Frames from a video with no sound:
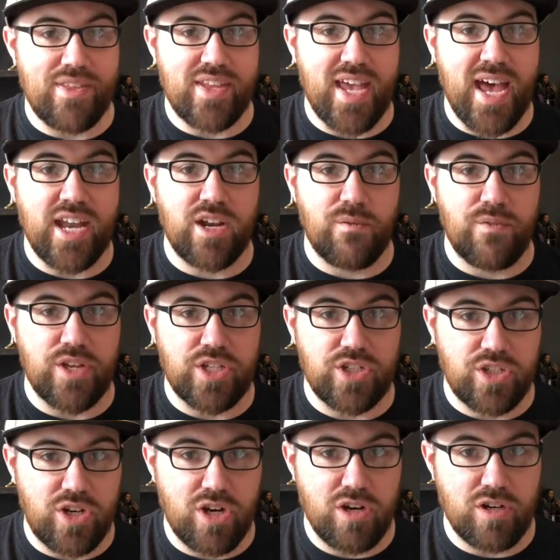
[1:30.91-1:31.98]
the end of this
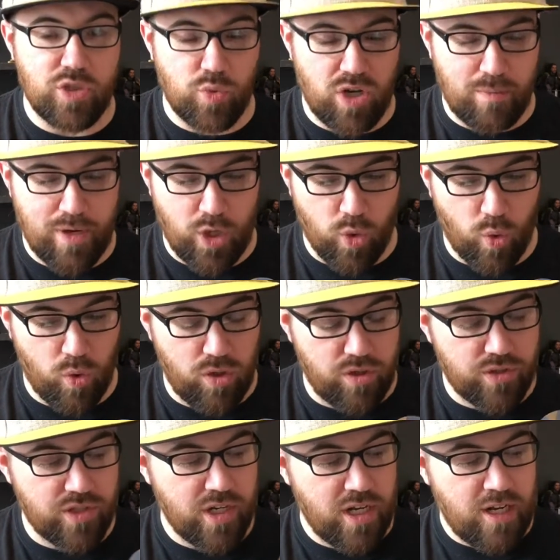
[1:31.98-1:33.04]
year is one of my
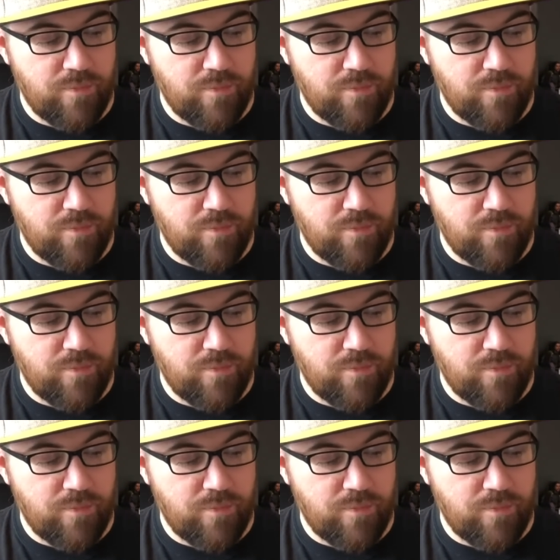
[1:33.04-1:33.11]
goals.